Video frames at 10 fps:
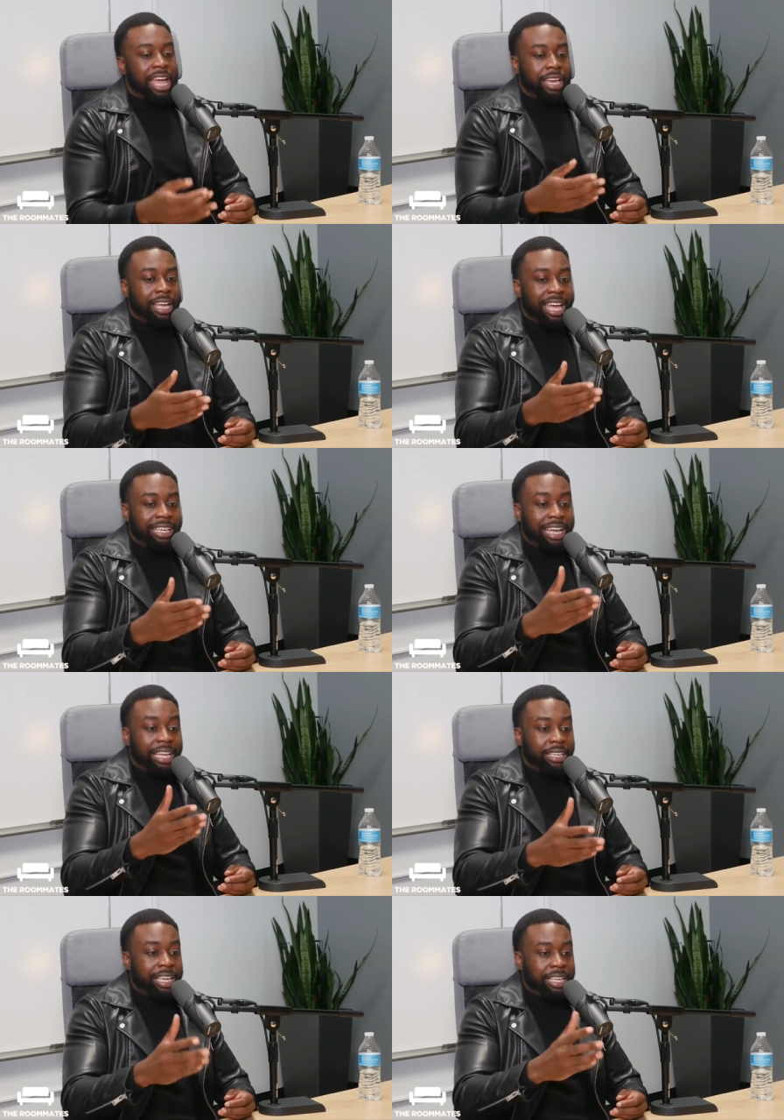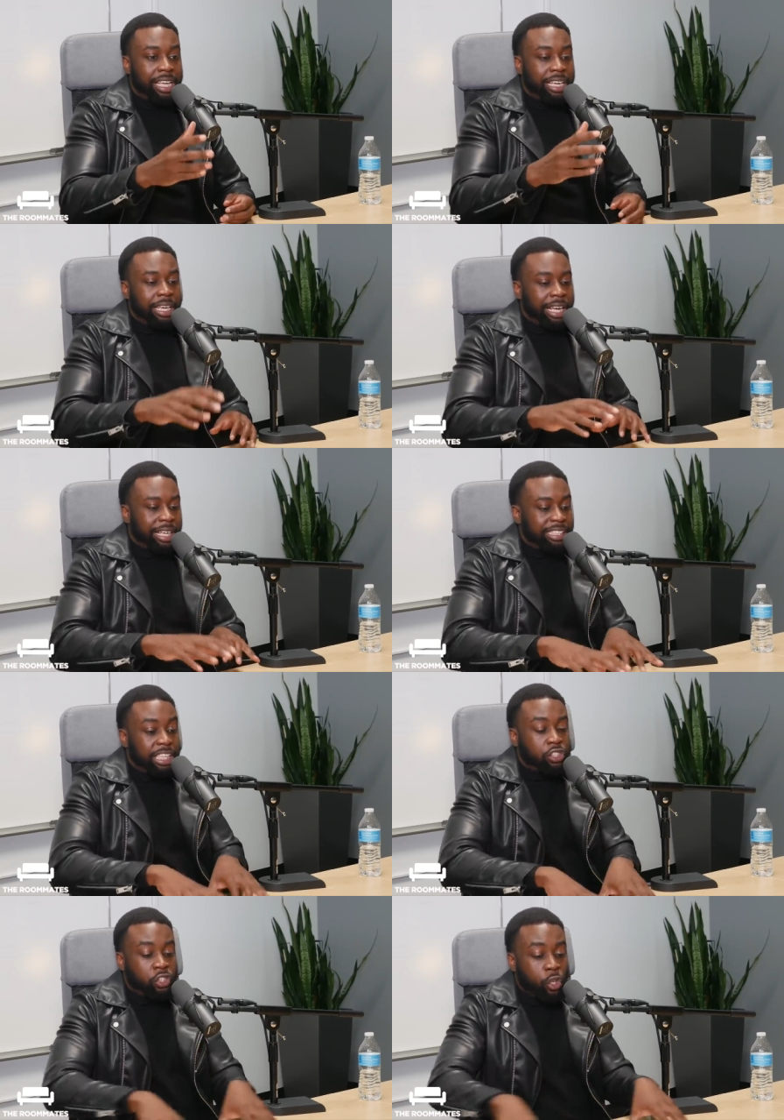And like I
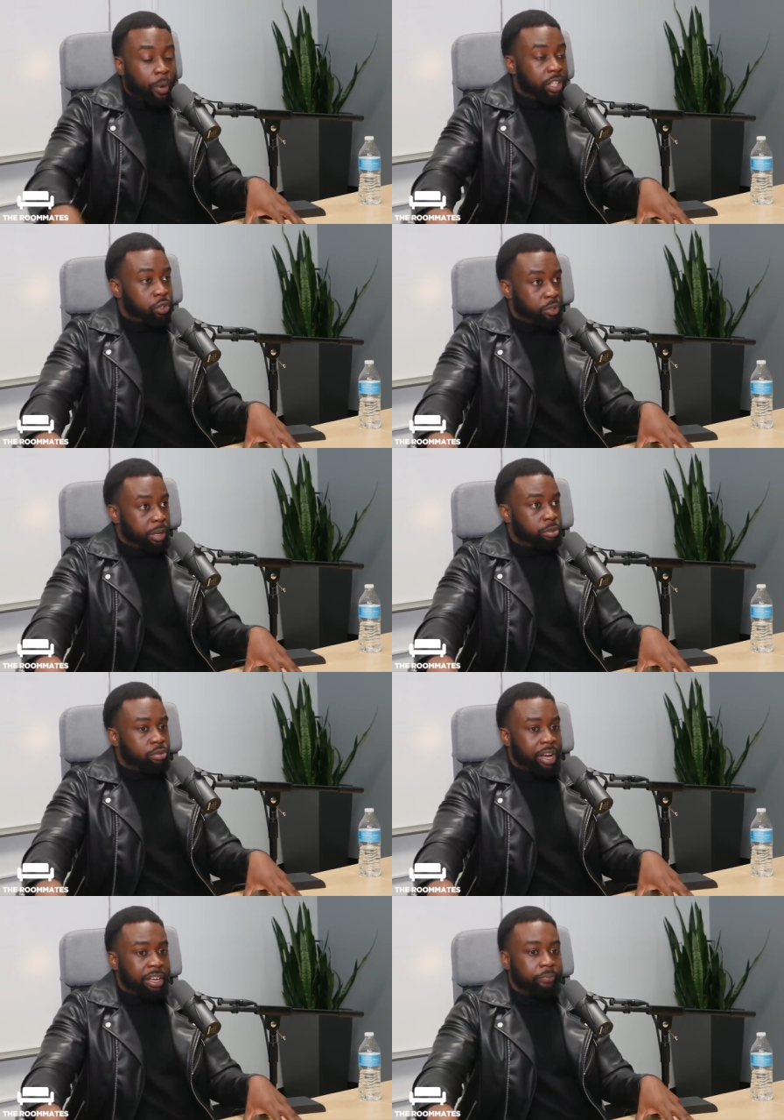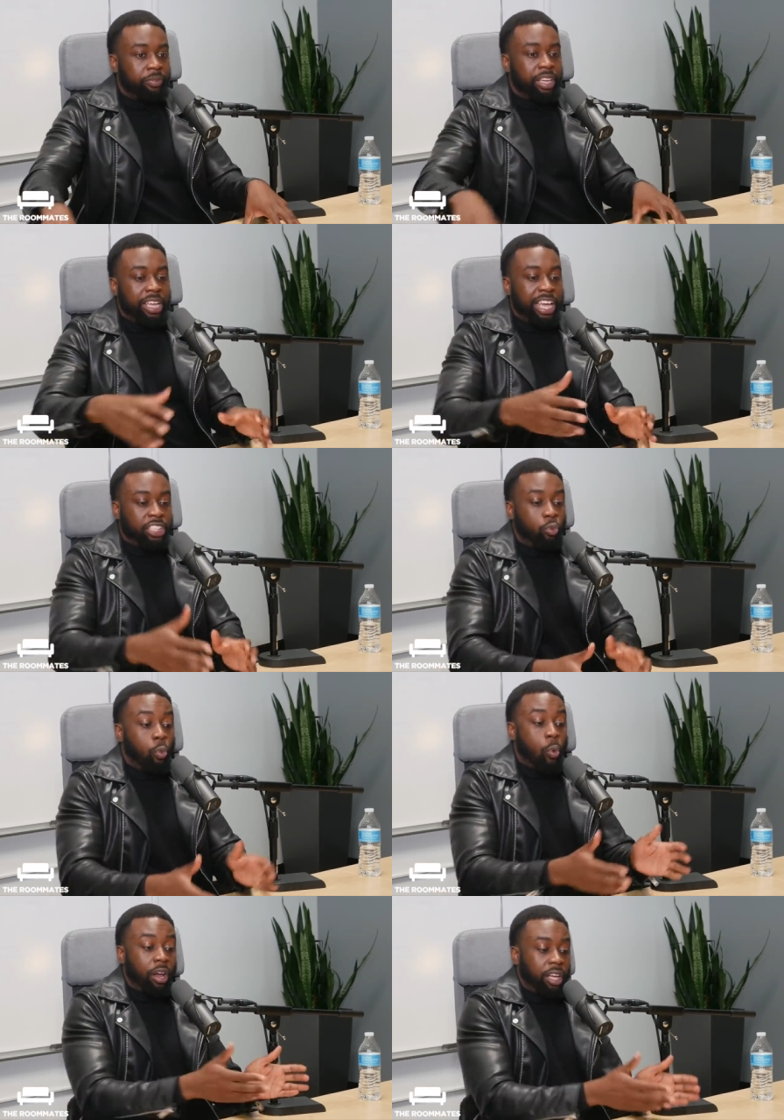said, it's two extremes, right? It's
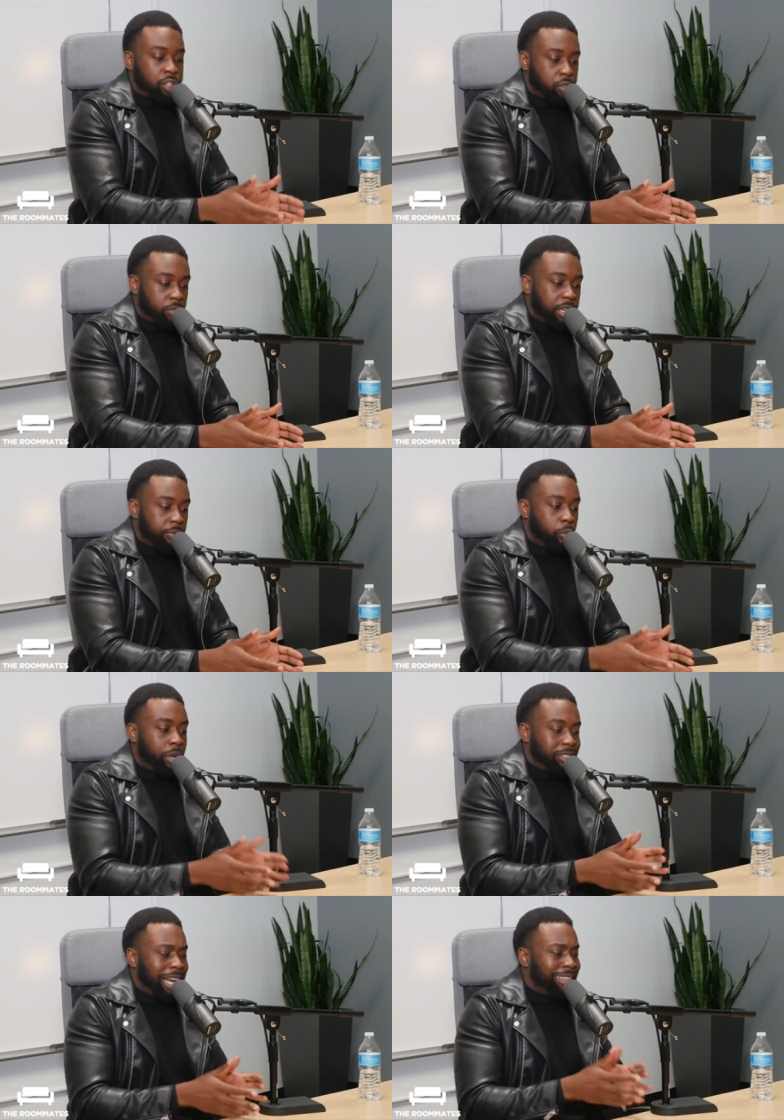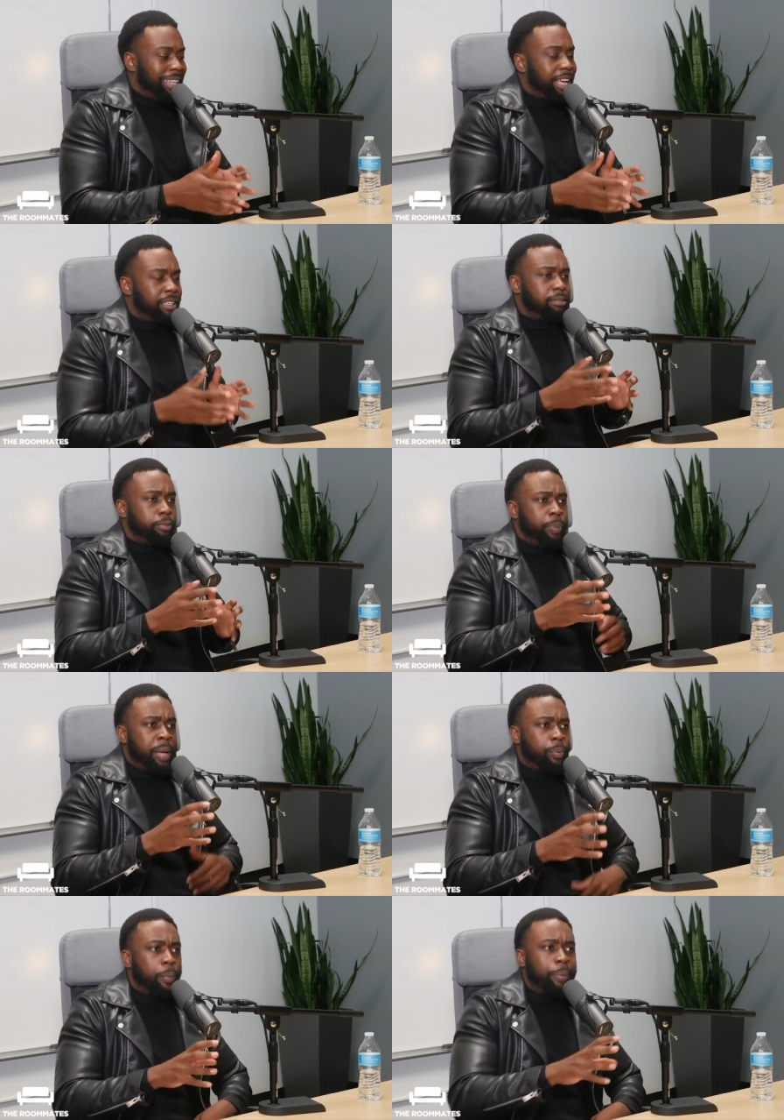one extreme, which I think
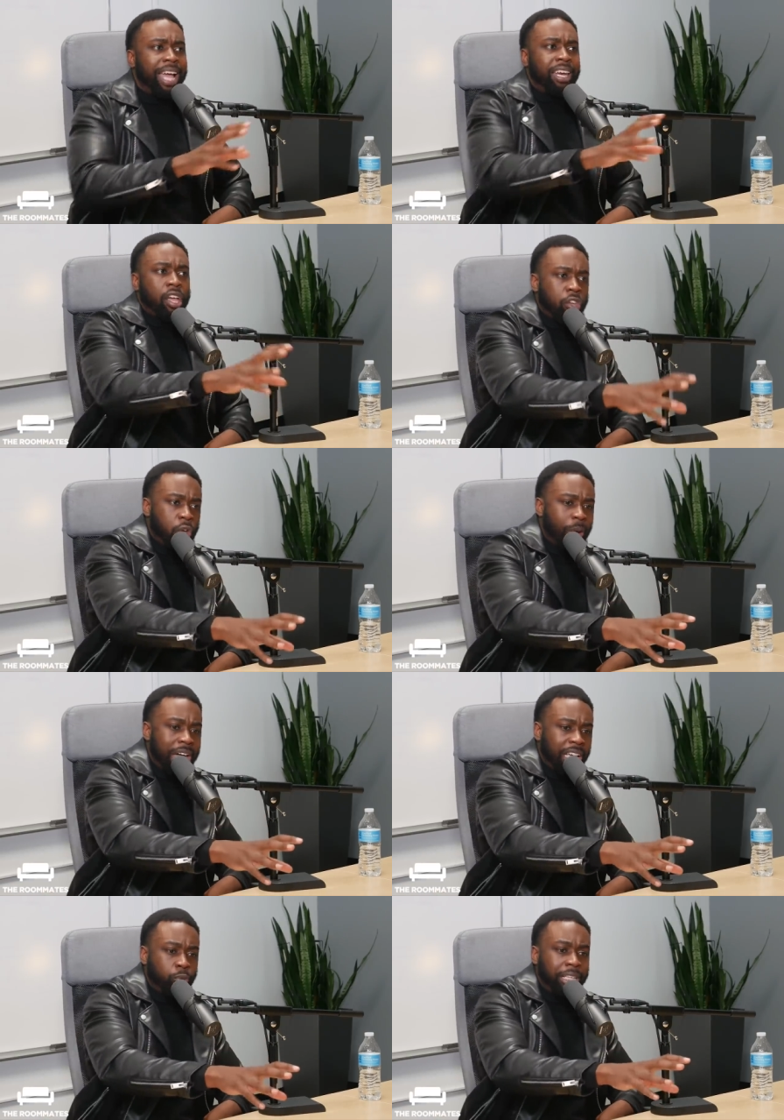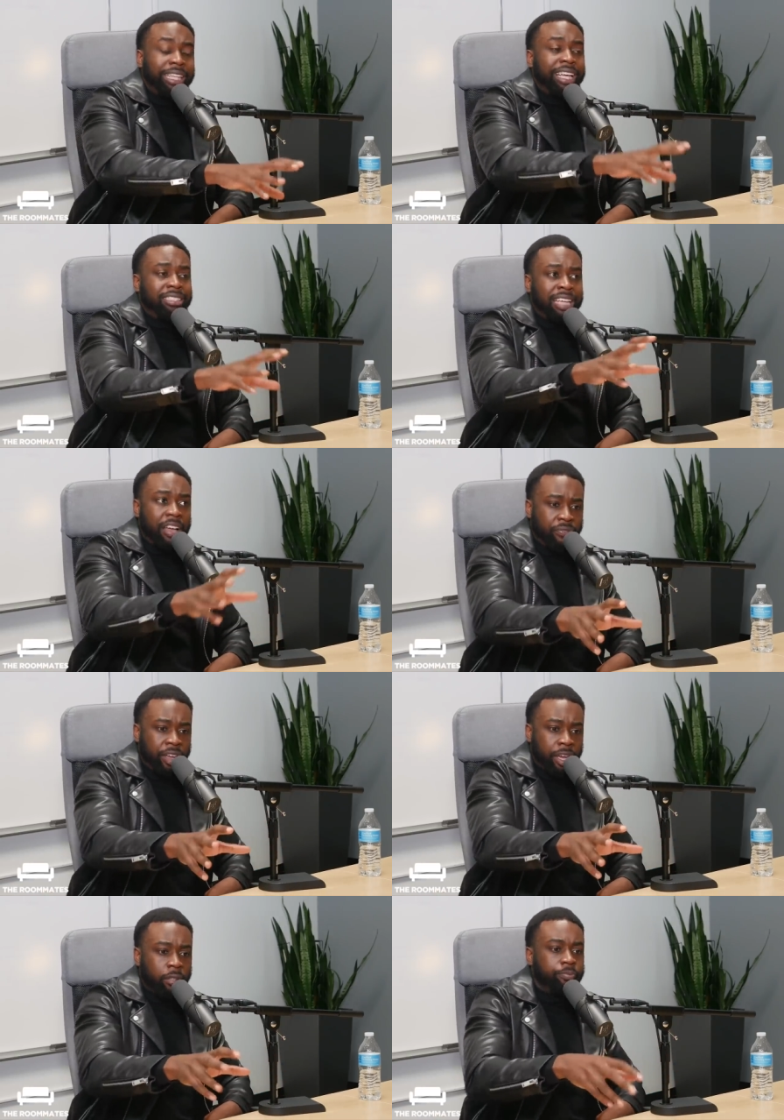people are painting you as, which I think is not
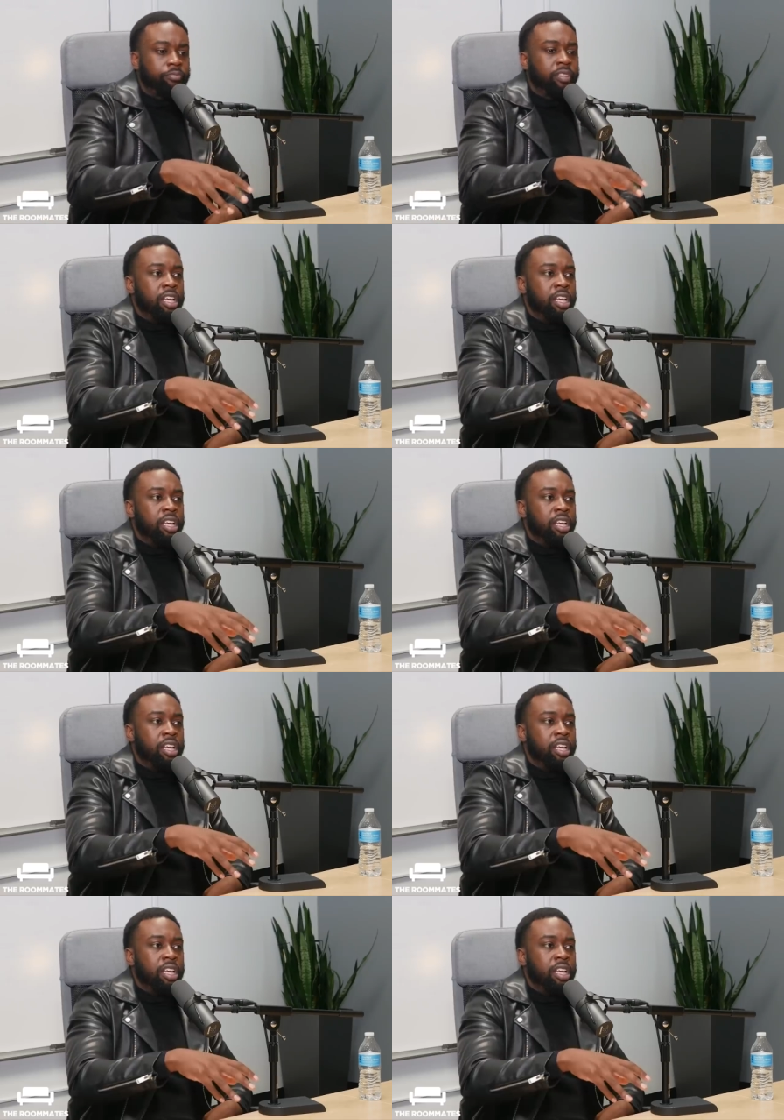fair,